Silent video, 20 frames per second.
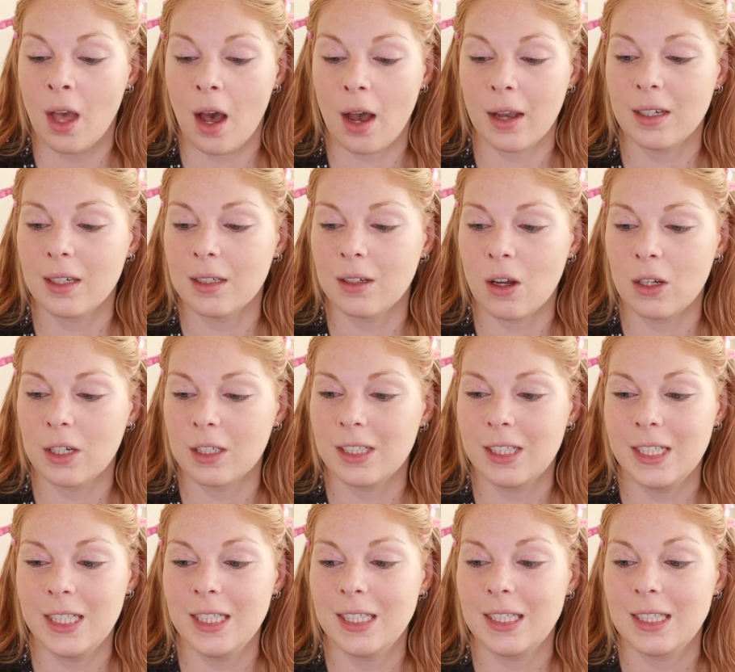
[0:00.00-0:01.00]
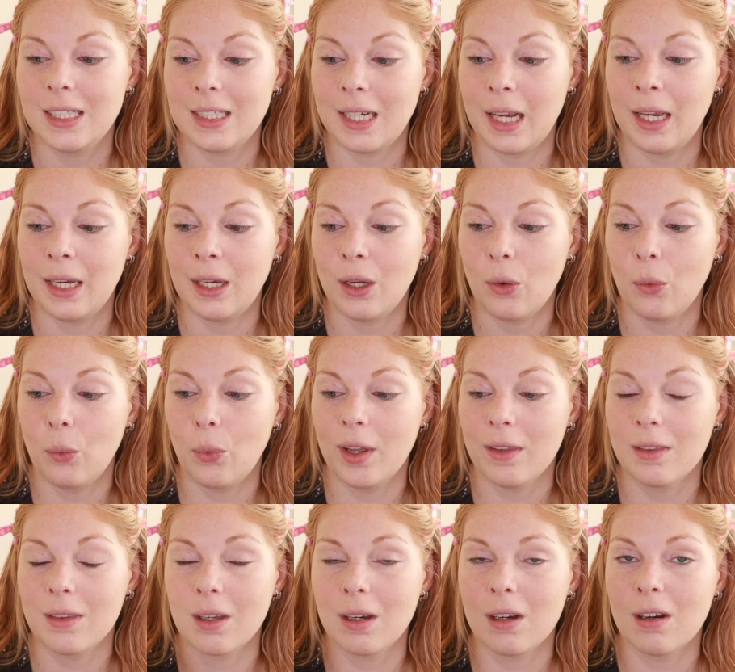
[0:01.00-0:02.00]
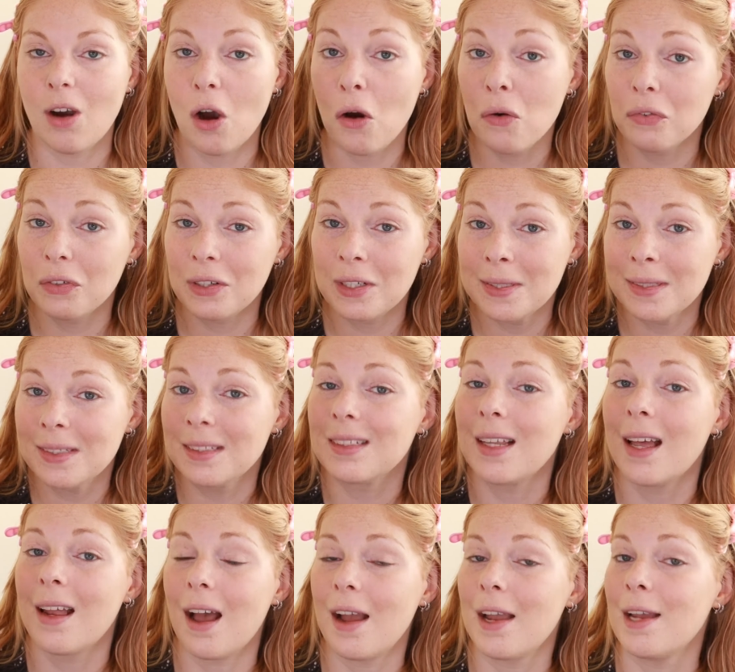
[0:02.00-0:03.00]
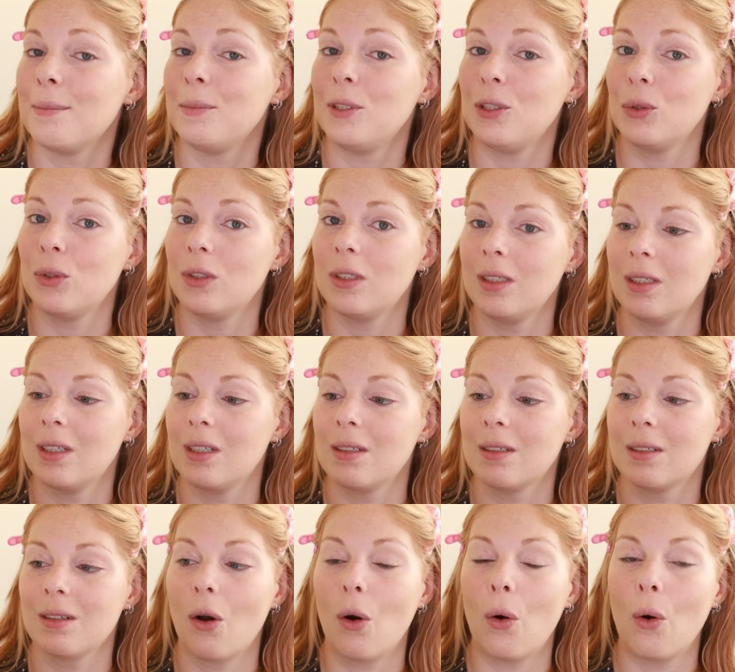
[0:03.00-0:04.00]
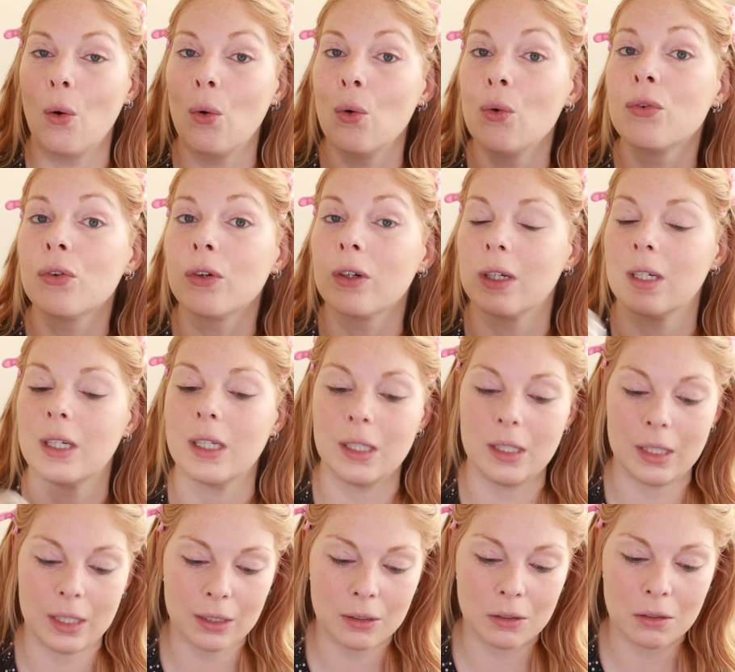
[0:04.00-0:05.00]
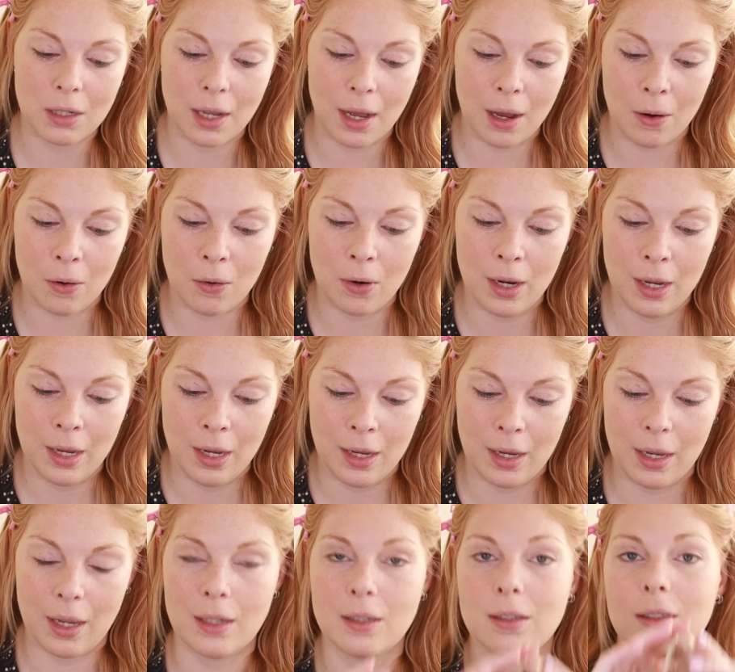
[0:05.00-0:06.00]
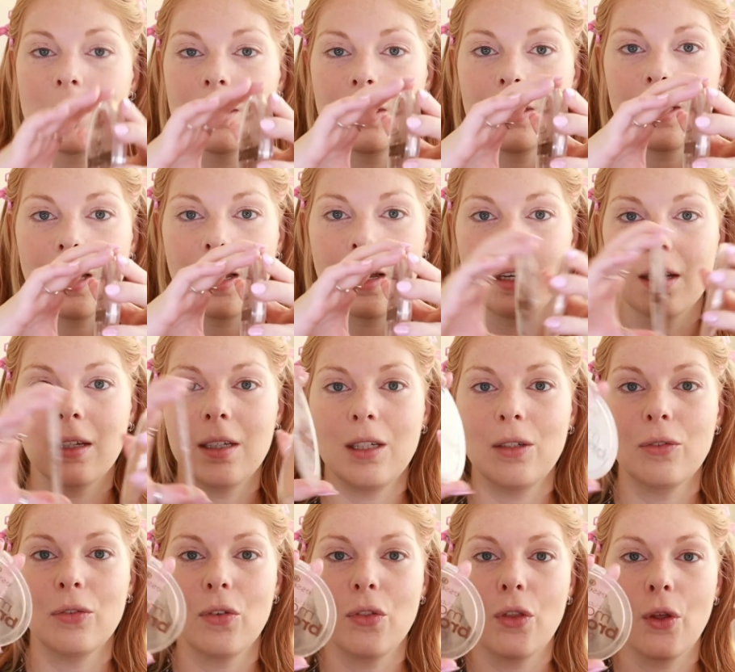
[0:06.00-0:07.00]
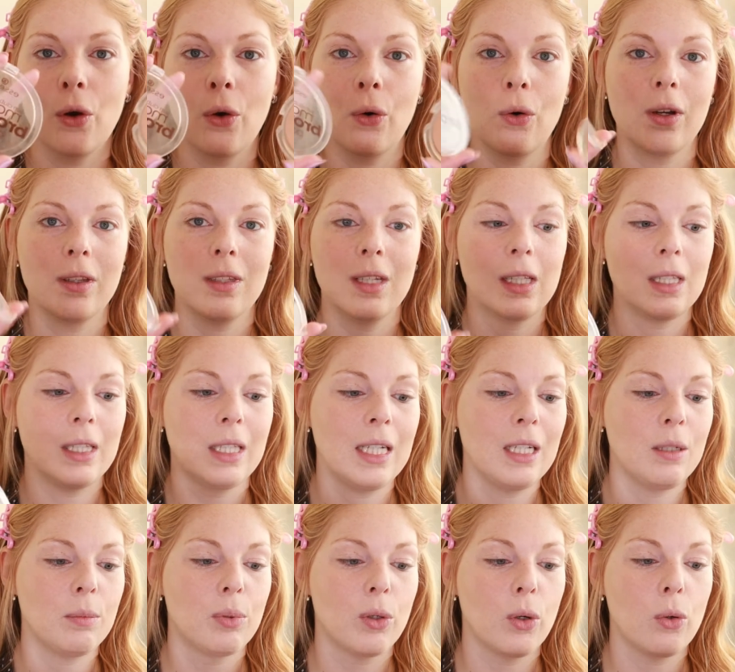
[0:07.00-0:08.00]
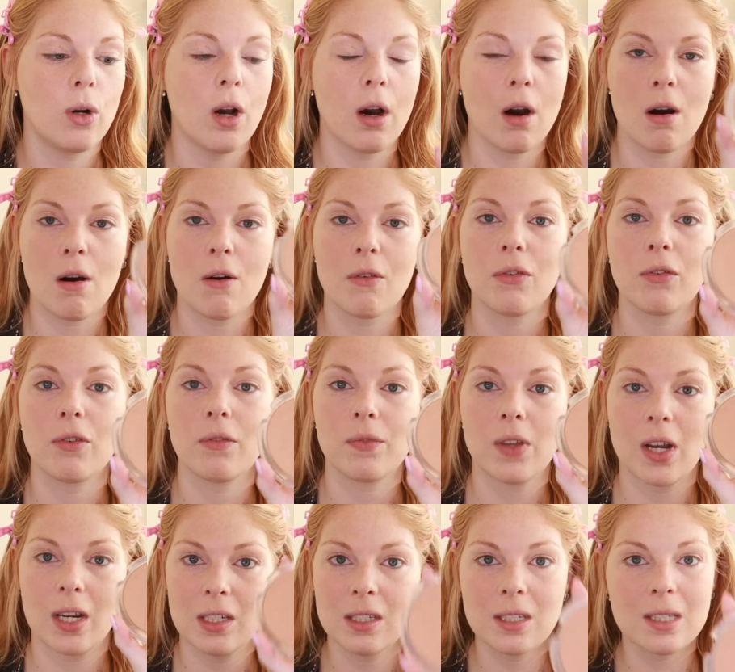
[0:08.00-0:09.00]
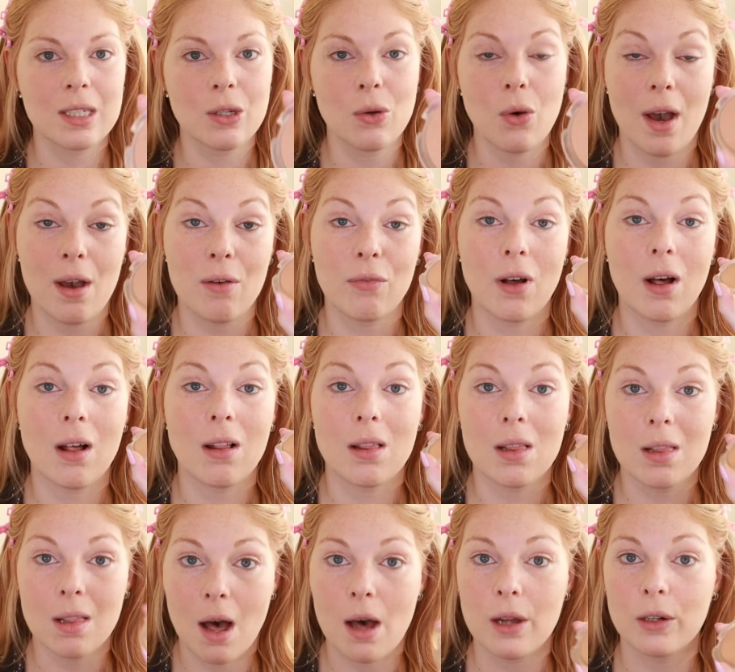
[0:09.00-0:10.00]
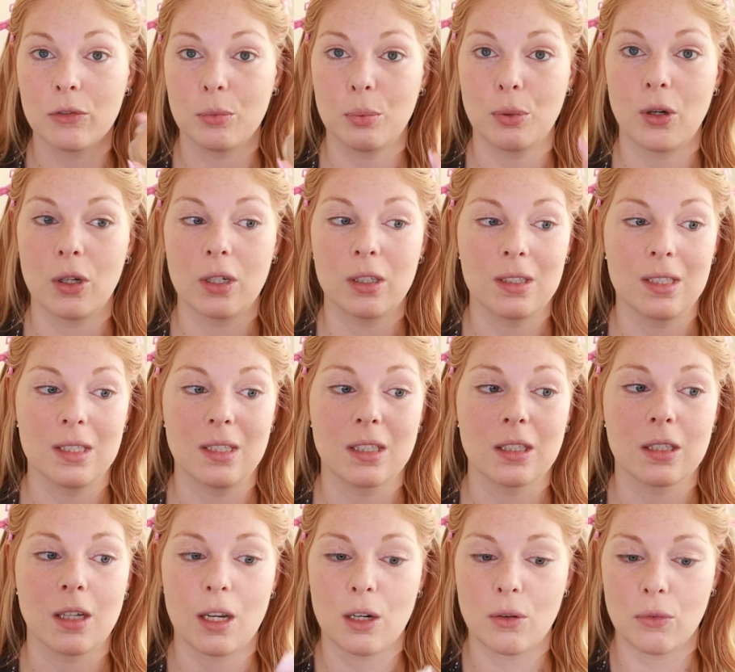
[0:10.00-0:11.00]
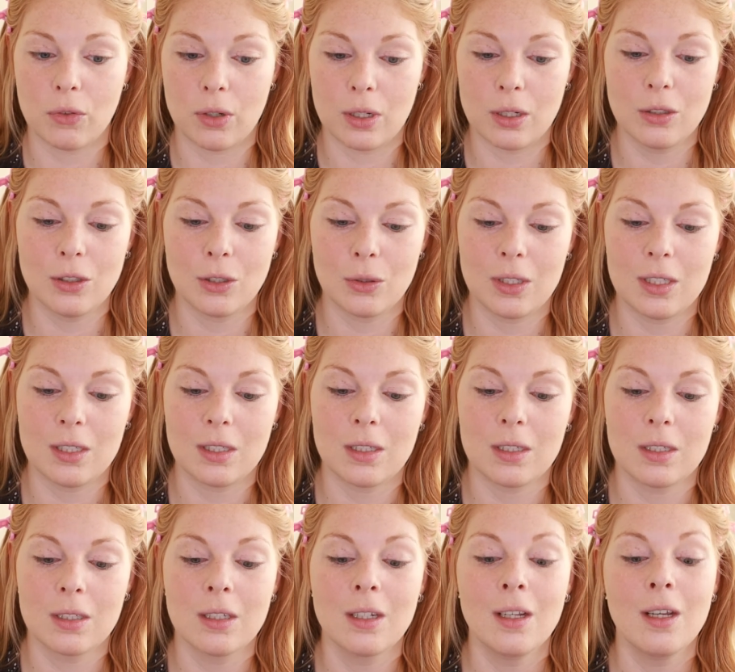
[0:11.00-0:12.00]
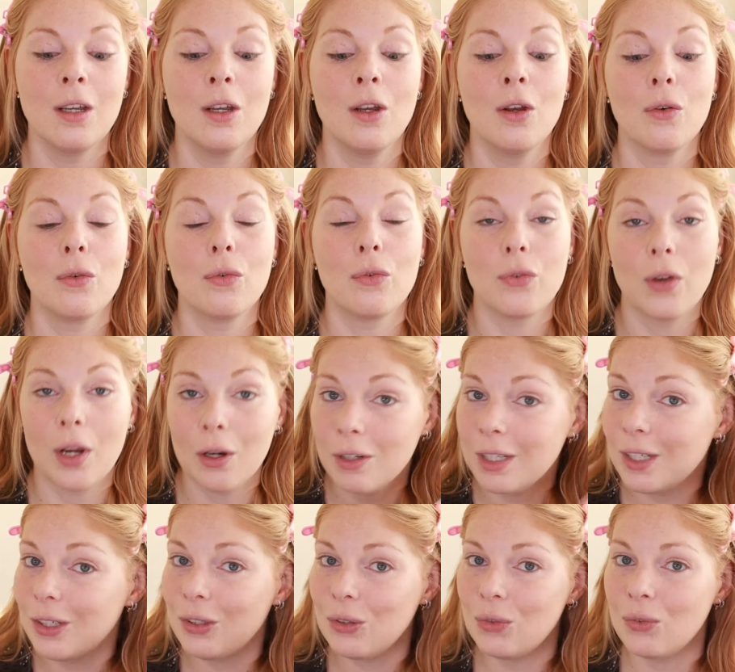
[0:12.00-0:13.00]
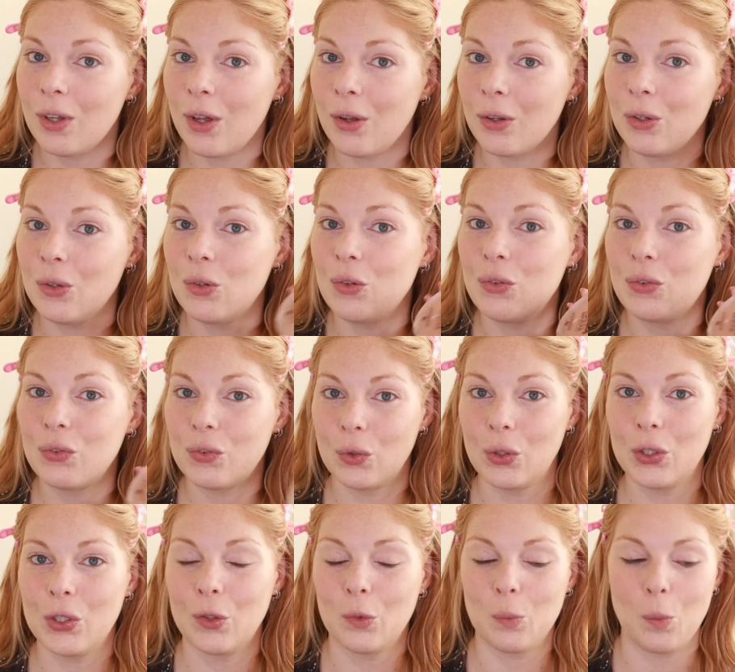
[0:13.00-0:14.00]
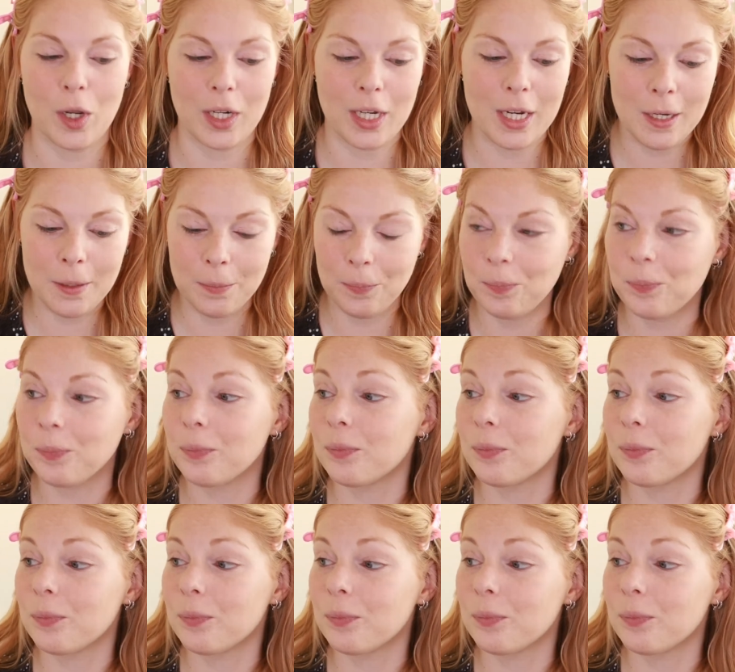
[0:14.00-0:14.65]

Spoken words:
I can honestly say with confidence that I am using this over a year now. And yeah, even though the lid broke off, I still have a lot of product inside of here. So this is very good value for your money.